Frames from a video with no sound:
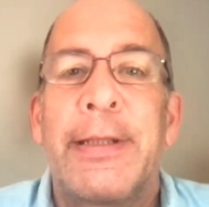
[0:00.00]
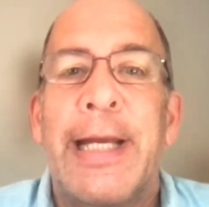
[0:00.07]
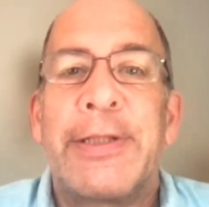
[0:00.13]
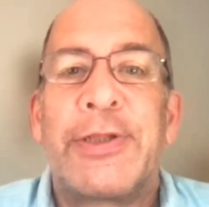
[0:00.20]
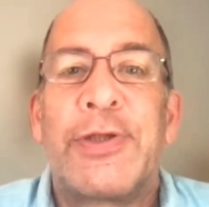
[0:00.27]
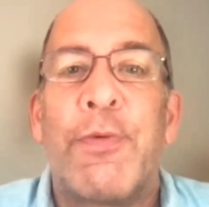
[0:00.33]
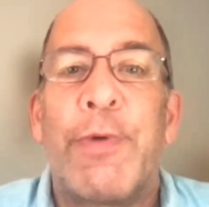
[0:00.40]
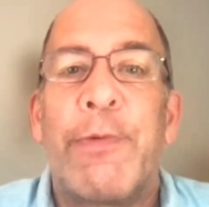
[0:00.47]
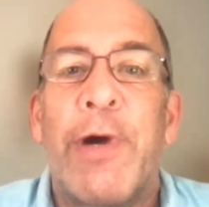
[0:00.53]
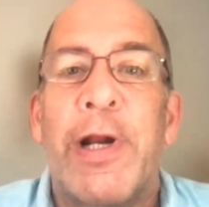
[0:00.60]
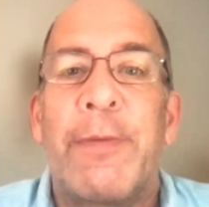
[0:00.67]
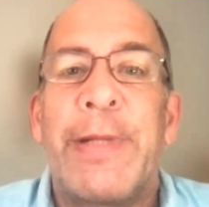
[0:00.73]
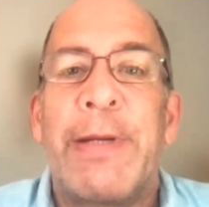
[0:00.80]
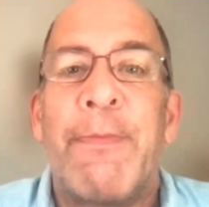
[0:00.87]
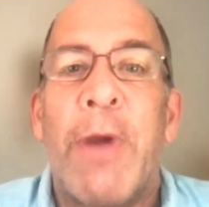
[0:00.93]
And so we want
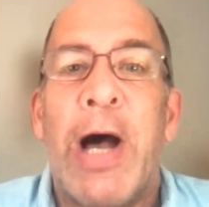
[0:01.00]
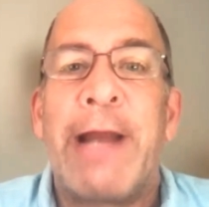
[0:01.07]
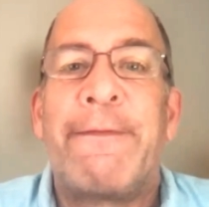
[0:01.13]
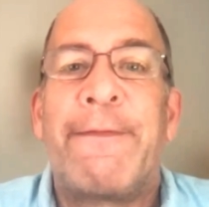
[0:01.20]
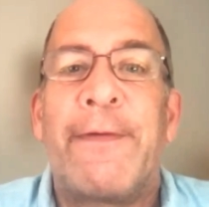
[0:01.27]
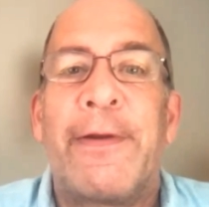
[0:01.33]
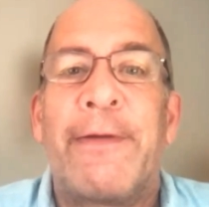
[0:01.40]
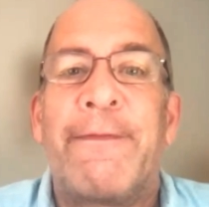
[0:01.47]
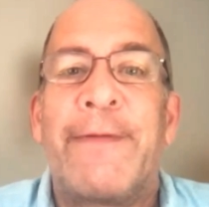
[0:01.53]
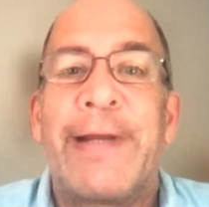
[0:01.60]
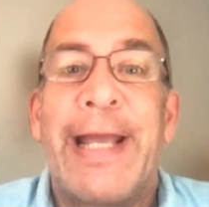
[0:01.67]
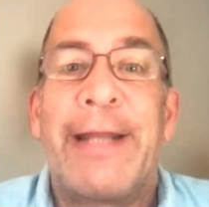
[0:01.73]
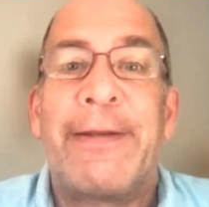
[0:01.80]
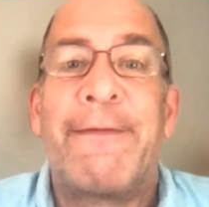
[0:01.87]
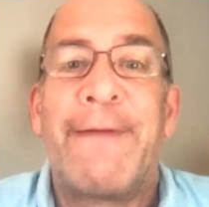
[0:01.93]
to be mindful of,
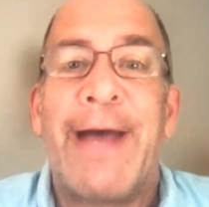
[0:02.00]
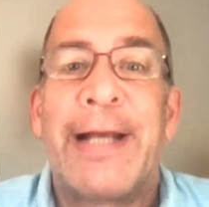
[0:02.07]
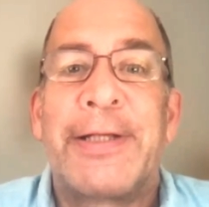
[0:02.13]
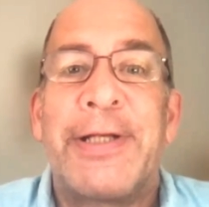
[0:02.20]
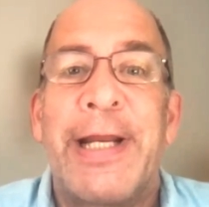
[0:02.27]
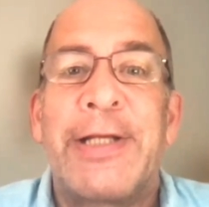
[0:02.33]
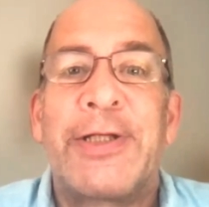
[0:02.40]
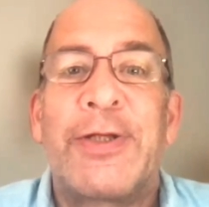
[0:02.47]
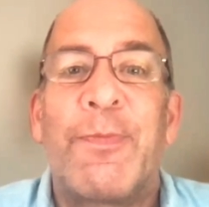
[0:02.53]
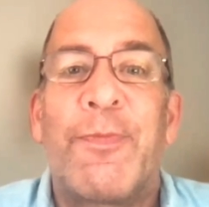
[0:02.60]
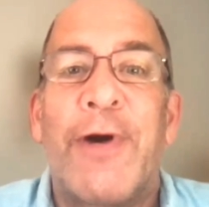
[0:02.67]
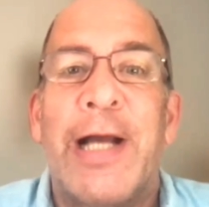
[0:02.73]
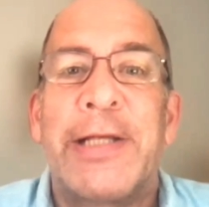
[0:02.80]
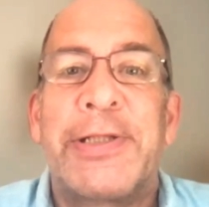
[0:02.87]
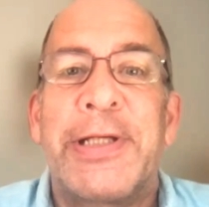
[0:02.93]
again, the vaccination
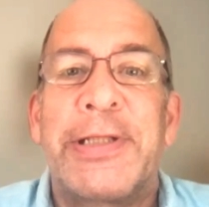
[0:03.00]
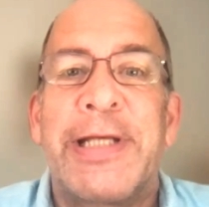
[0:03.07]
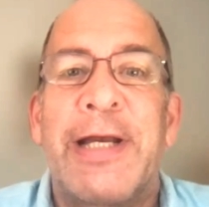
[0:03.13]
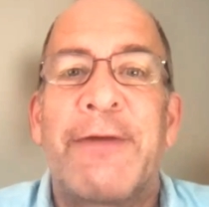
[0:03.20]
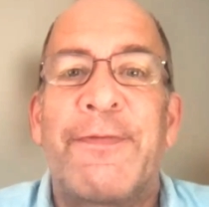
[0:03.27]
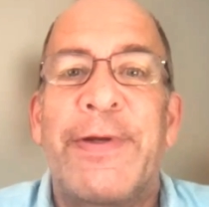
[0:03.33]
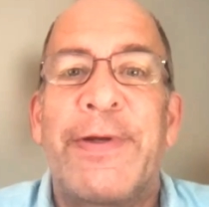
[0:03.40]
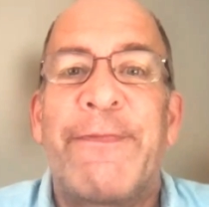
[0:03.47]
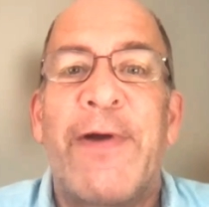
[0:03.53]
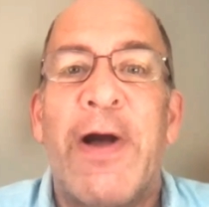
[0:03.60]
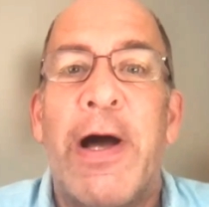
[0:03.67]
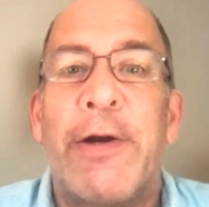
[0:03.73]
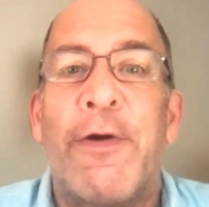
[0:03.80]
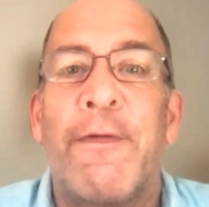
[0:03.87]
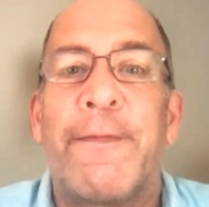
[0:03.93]
process as we've
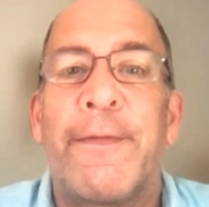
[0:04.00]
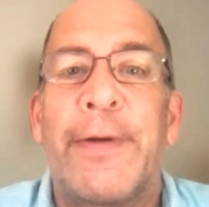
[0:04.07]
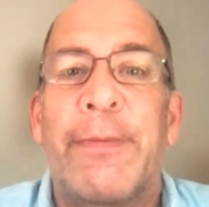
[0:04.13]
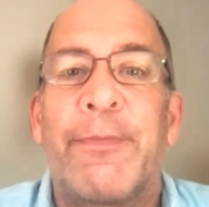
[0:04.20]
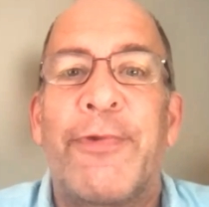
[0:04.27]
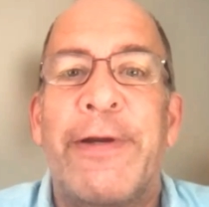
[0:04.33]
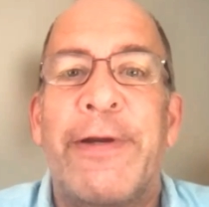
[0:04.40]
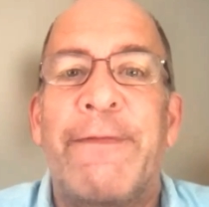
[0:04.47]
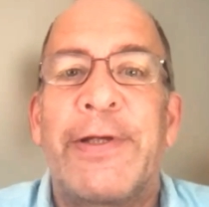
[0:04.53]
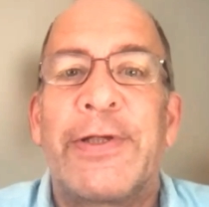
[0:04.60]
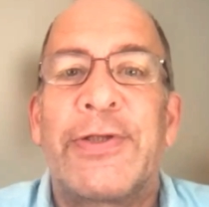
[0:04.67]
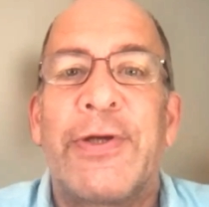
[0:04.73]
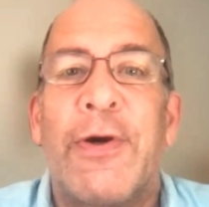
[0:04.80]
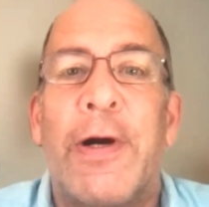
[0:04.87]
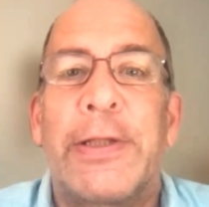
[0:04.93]
gone over in
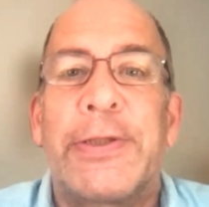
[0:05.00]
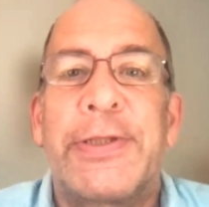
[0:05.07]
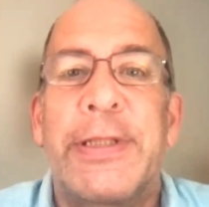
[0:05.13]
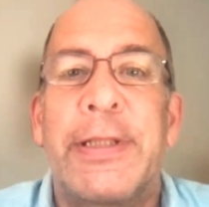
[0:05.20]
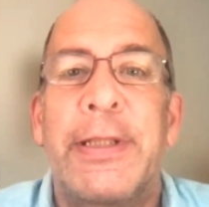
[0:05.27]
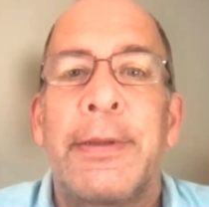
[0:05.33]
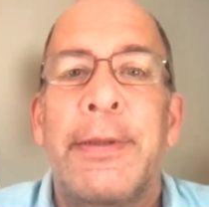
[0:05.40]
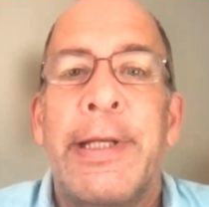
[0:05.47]
previous talks.